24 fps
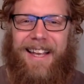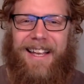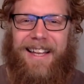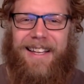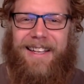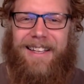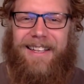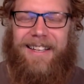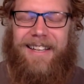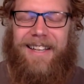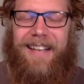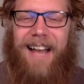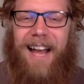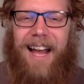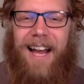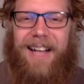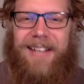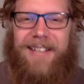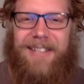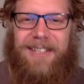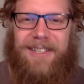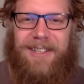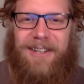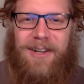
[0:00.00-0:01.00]
And
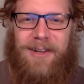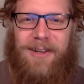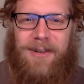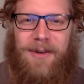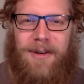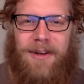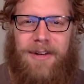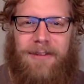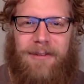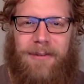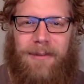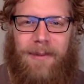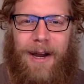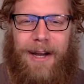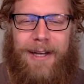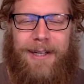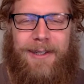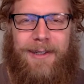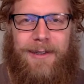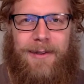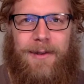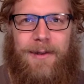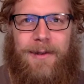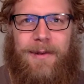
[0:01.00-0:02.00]
gosh, I graduated from
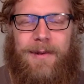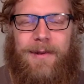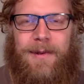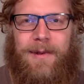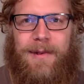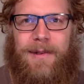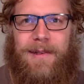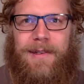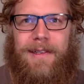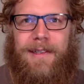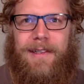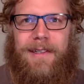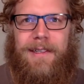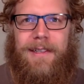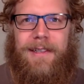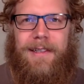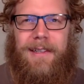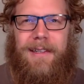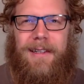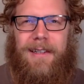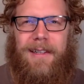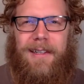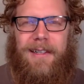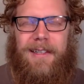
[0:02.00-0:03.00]
high school
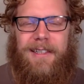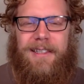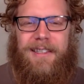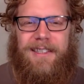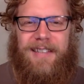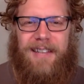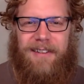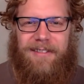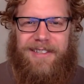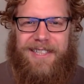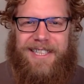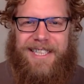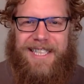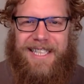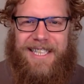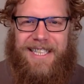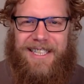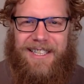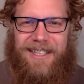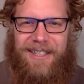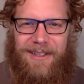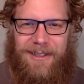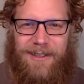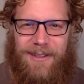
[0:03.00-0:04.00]

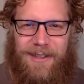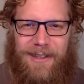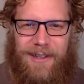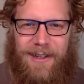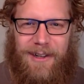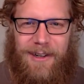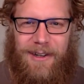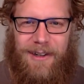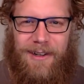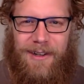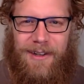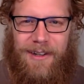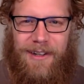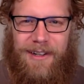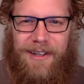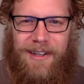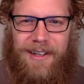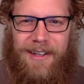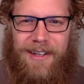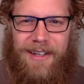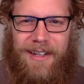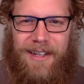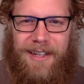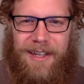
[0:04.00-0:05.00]
17 years ago.
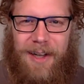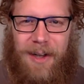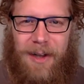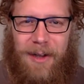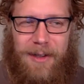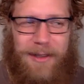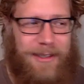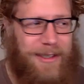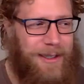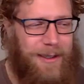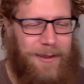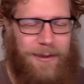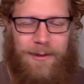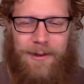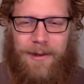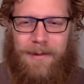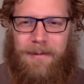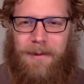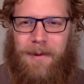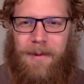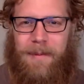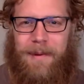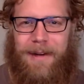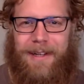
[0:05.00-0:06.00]
Still
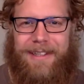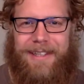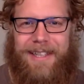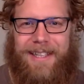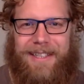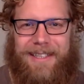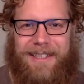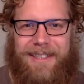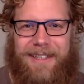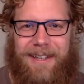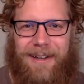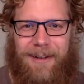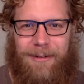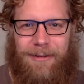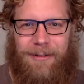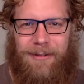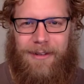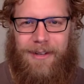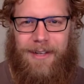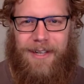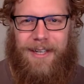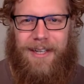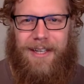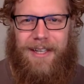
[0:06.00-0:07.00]
dreaming about that
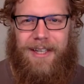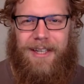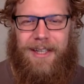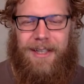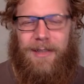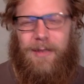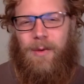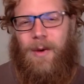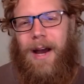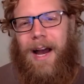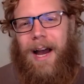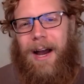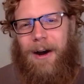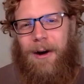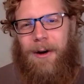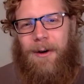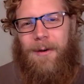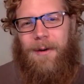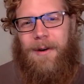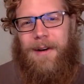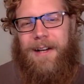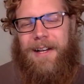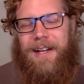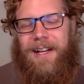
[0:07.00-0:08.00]
stuff. So
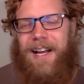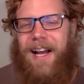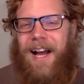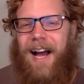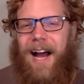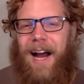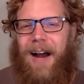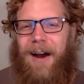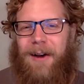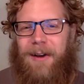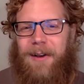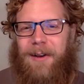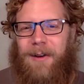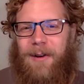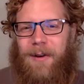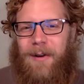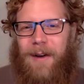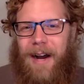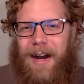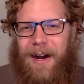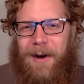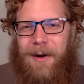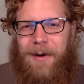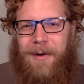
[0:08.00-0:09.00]
how
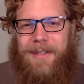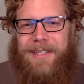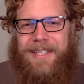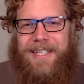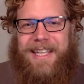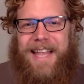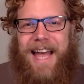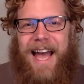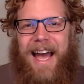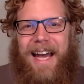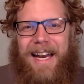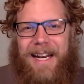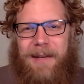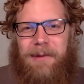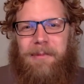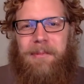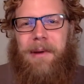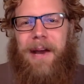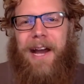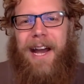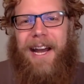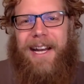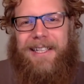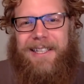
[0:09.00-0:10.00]
has that
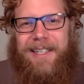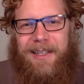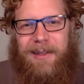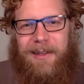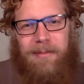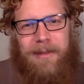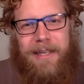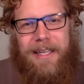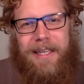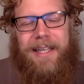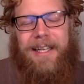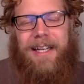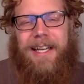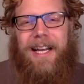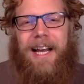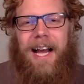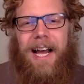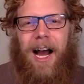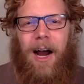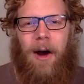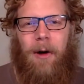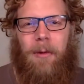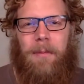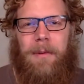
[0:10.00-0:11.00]
impacted me?
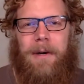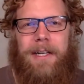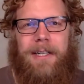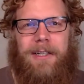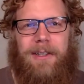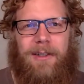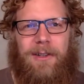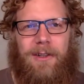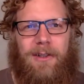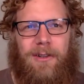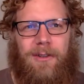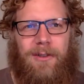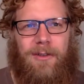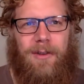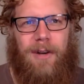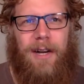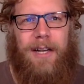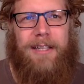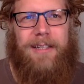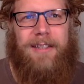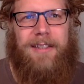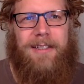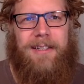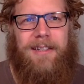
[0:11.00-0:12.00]
How much
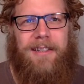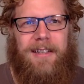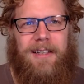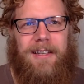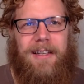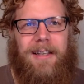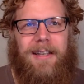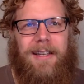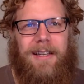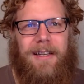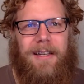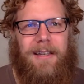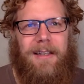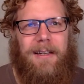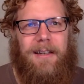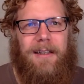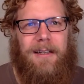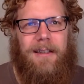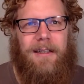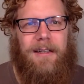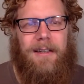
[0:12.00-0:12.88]
stress and